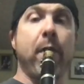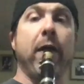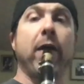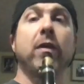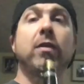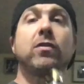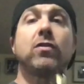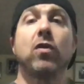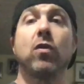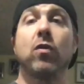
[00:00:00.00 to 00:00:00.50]

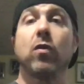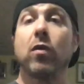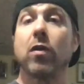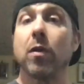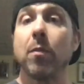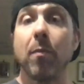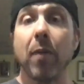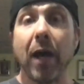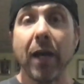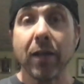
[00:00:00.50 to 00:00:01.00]
So
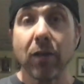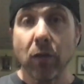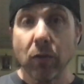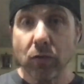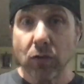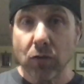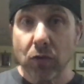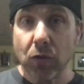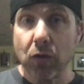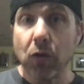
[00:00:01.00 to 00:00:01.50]
combine those
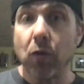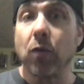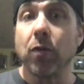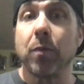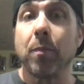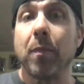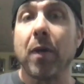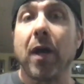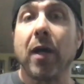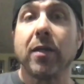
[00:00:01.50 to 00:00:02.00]
2 golden
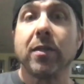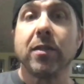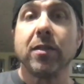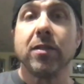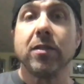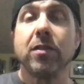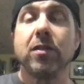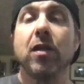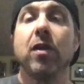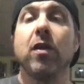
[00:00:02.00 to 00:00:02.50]

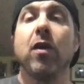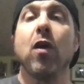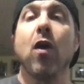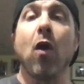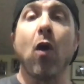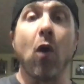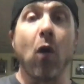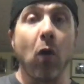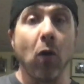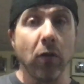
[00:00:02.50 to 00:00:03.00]
boxes,
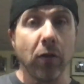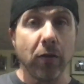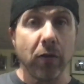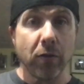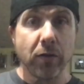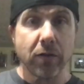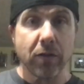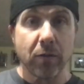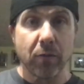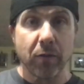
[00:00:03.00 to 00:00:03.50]
all the
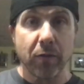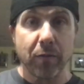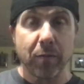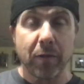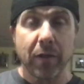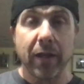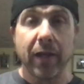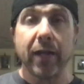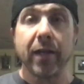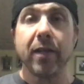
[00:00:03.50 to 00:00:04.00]
notes that we've
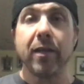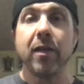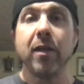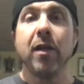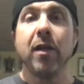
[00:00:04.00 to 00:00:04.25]
played,